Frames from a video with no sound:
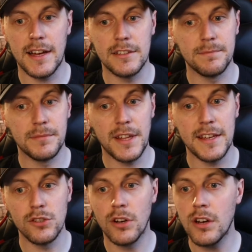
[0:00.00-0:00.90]

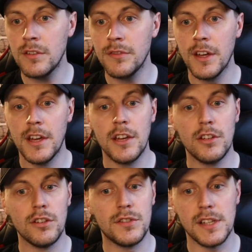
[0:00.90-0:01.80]
days off.
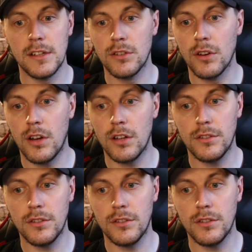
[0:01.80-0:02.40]
You've still got